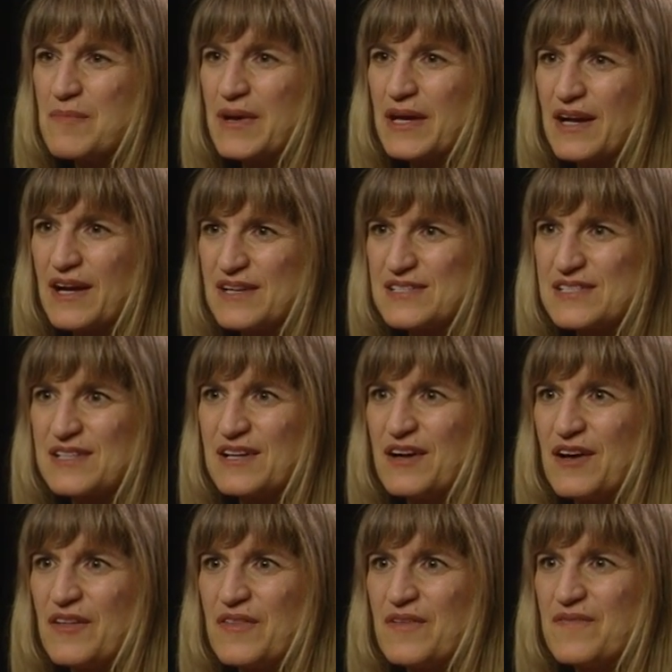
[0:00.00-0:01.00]
But I
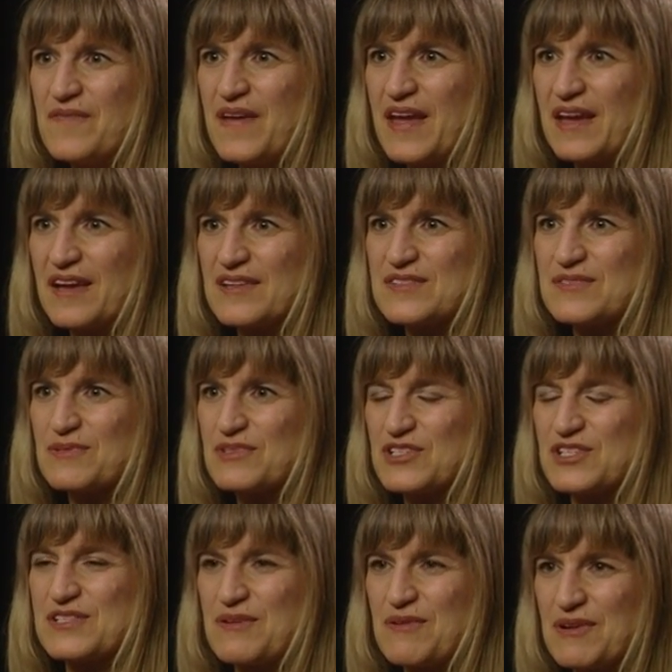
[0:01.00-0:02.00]
saw the fans were
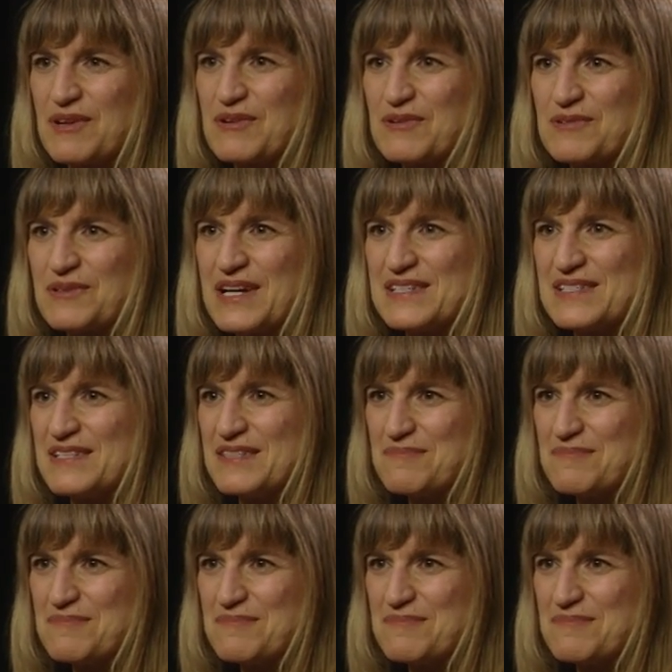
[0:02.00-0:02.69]
just going crazy.